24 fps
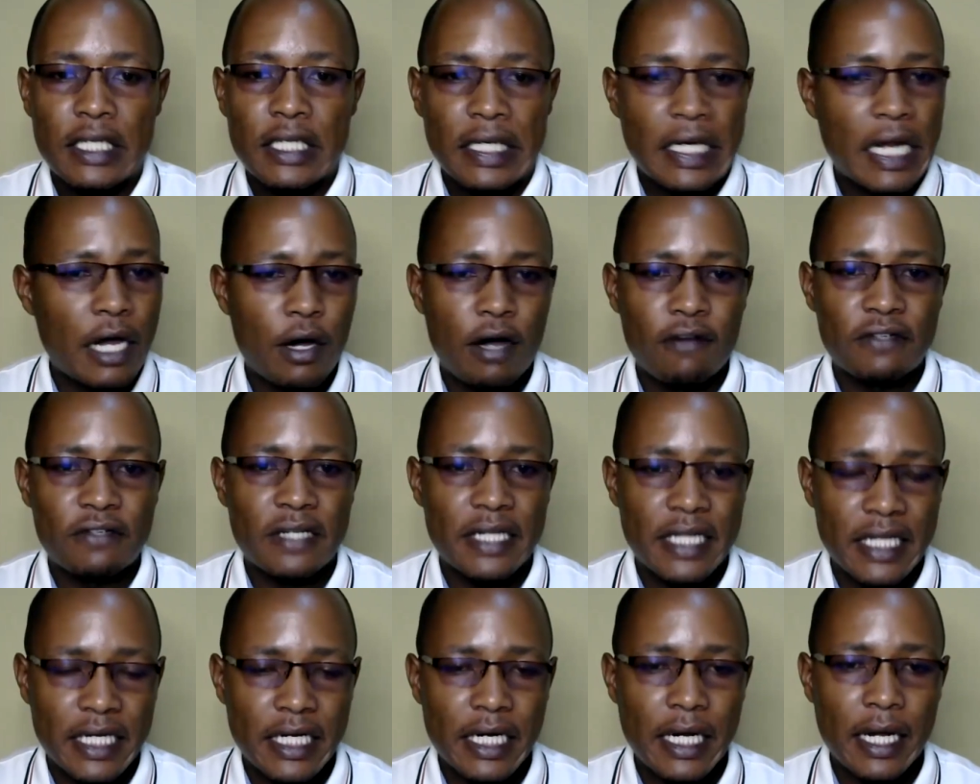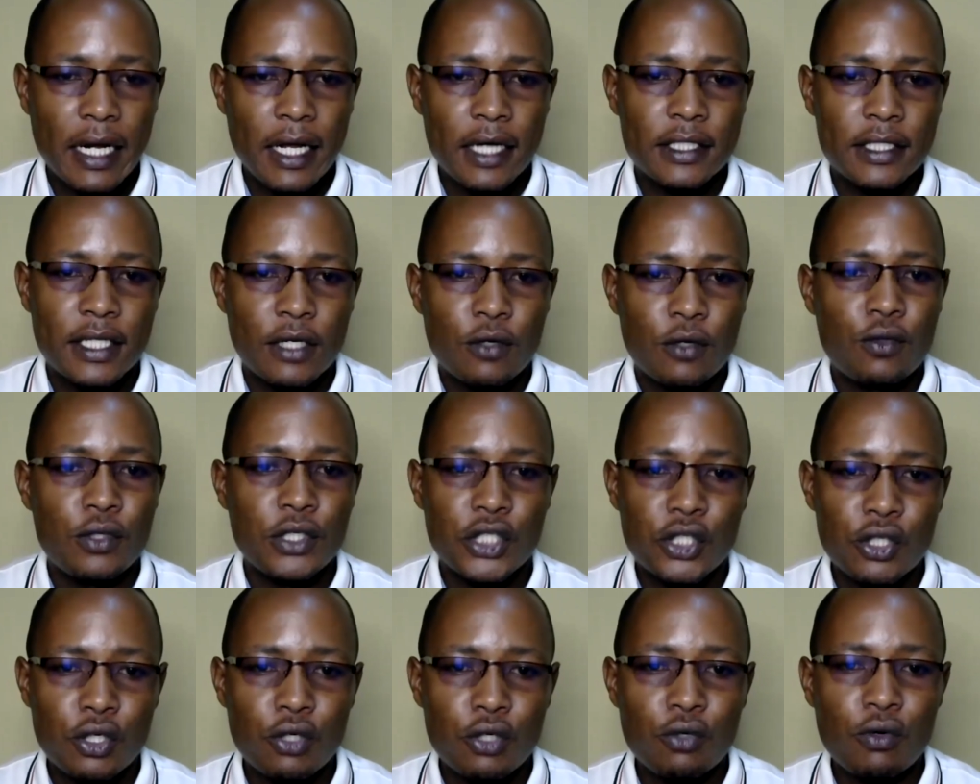Now, after the class, the
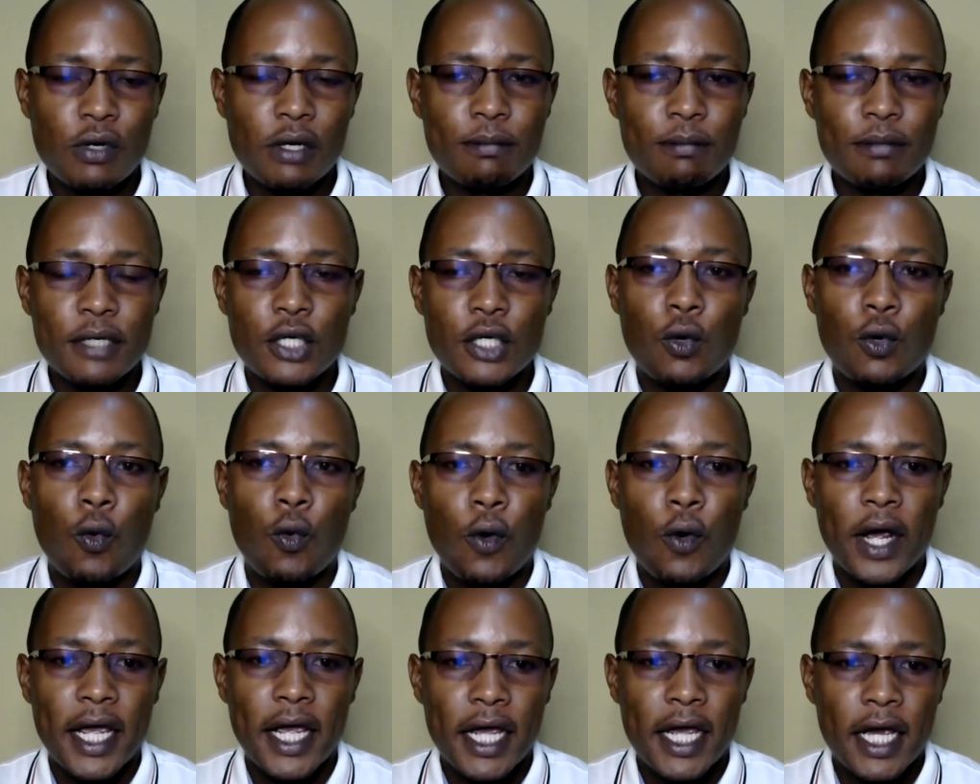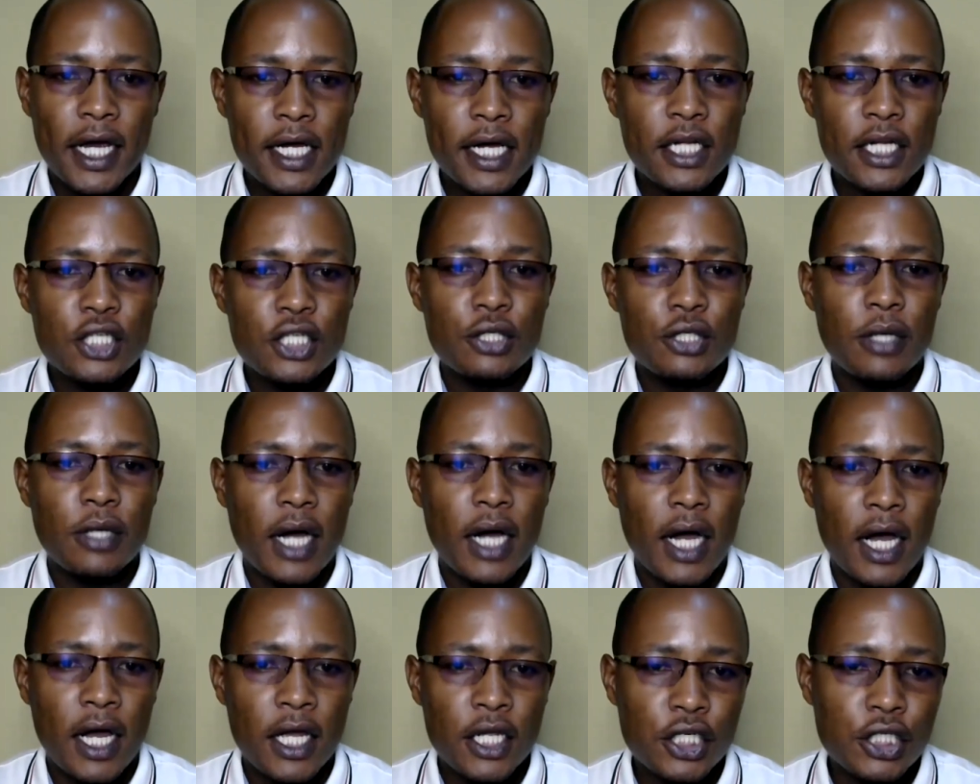question will be, where do
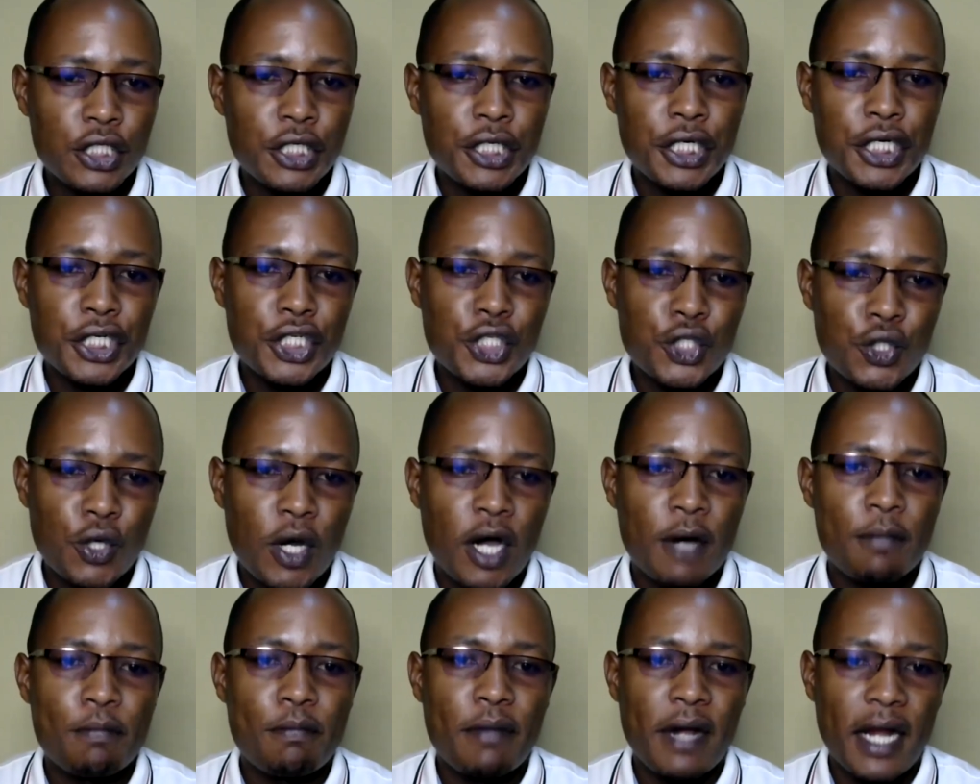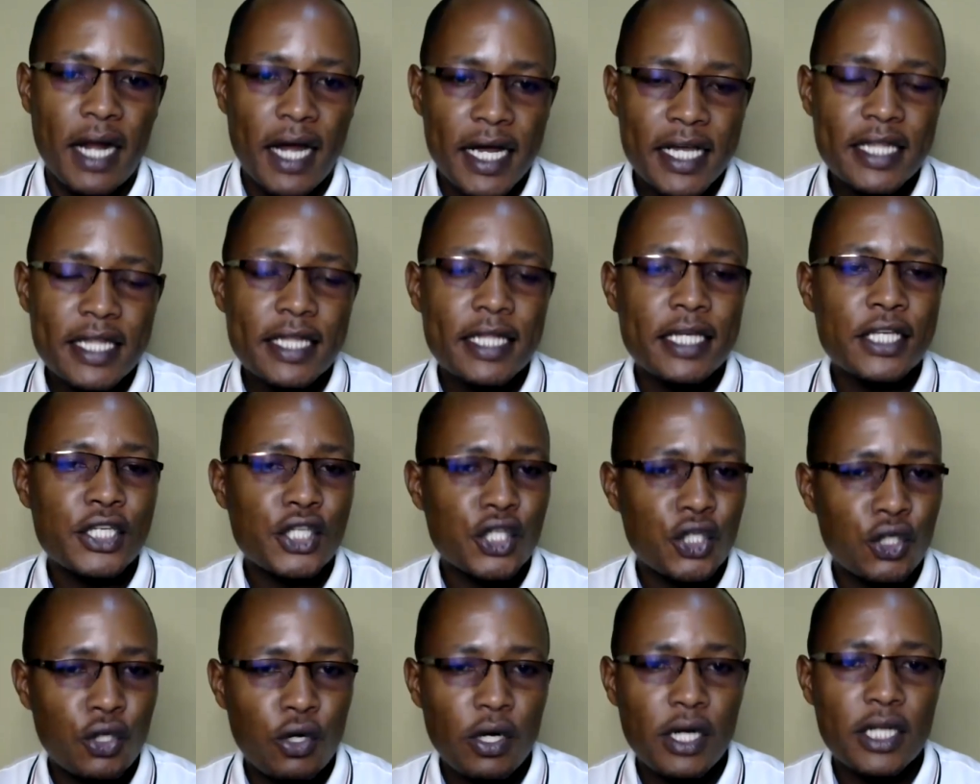I go to apply
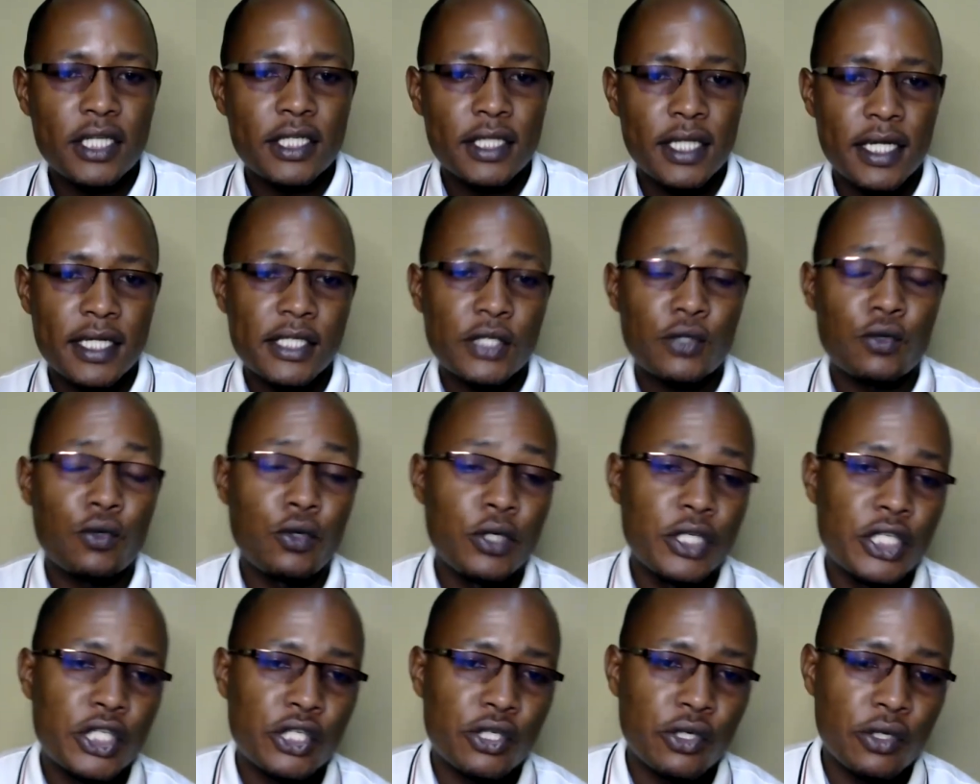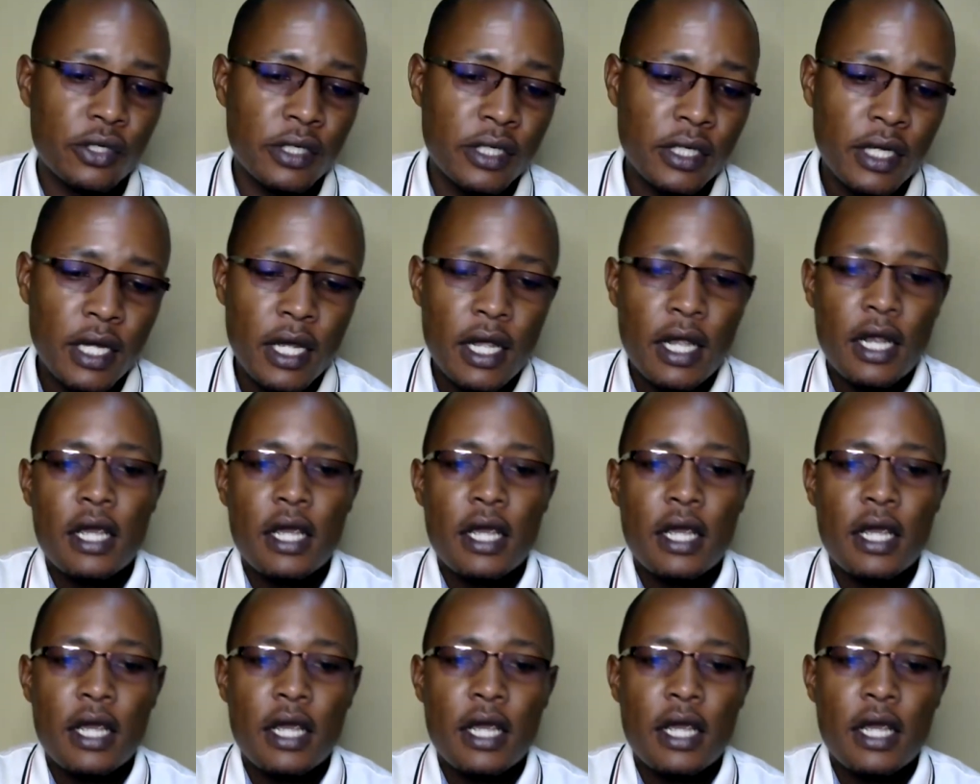this knowledge? That's a question